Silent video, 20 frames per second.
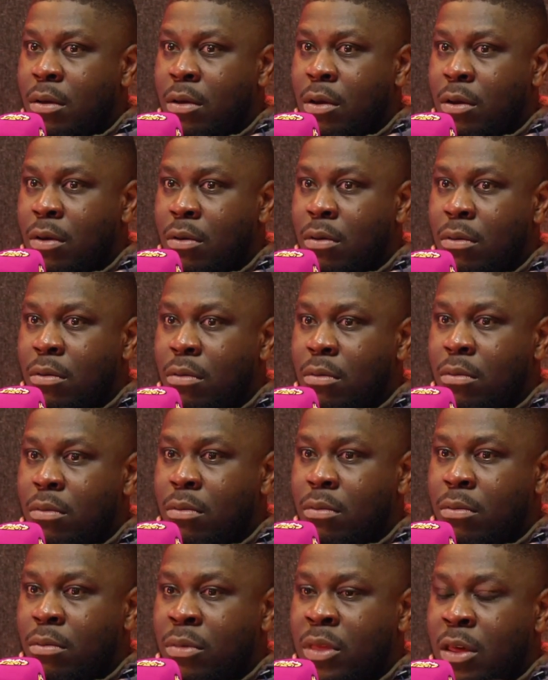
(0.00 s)
you know,
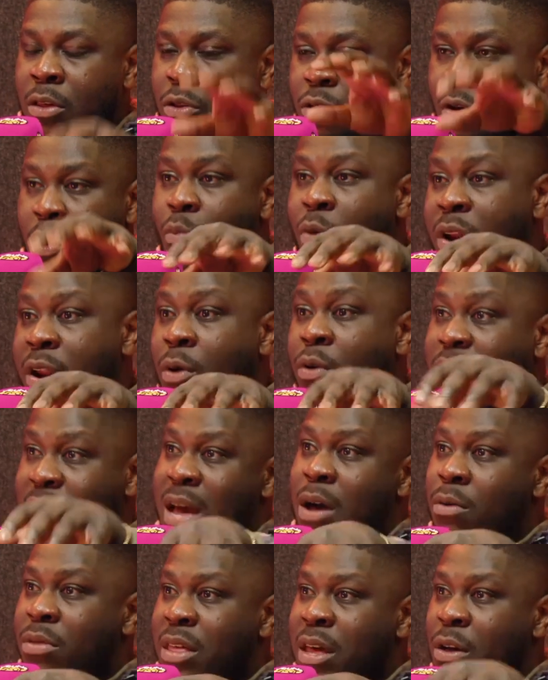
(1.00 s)
there's someone else
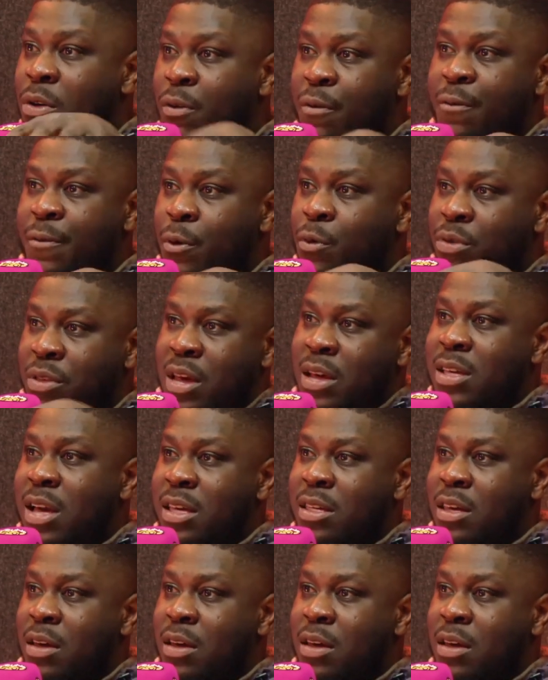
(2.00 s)
out there who feels the exact